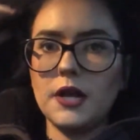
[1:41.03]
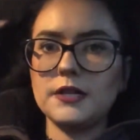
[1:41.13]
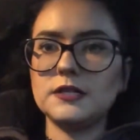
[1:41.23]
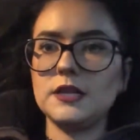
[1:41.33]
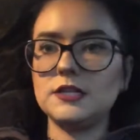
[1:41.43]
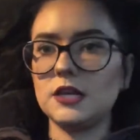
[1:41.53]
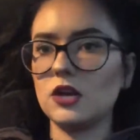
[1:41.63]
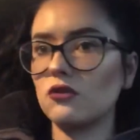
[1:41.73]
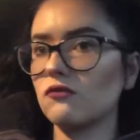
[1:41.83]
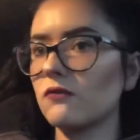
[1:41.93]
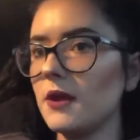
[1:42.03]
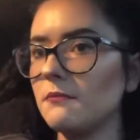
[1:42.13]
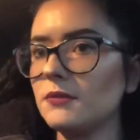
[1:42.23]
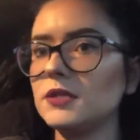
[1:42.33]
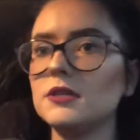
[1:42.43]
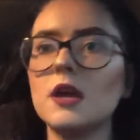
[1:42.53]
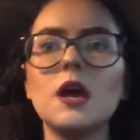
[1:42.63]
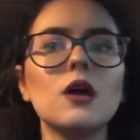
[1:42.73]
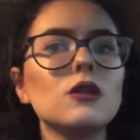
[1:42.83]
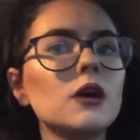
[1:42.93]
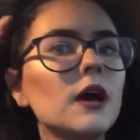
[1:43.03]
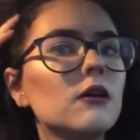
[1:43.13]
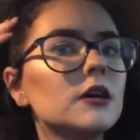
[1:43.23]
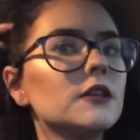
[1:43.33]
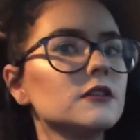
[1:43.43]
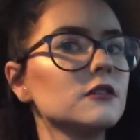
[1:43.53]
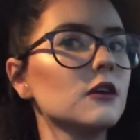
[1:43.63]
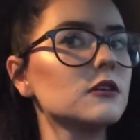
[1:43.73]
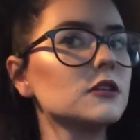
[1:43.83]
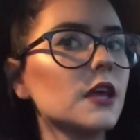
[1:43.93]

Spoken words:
It's nice and crimped. Look how good this looks.